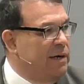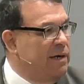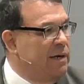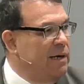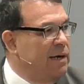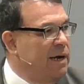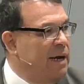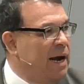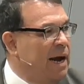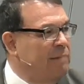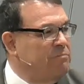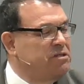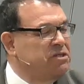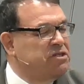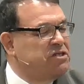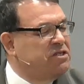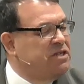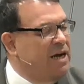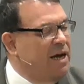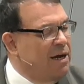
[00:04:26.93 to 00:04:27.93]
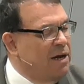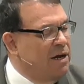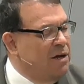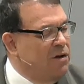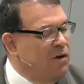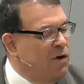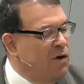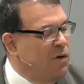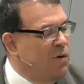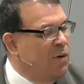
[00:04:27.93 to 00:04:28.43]
And I'm just telling
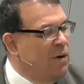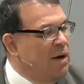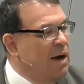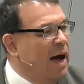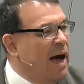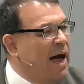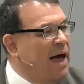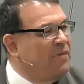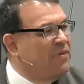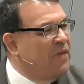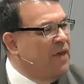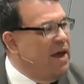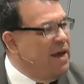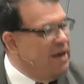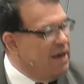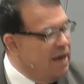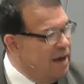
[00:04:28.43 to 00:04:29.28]
you, I thank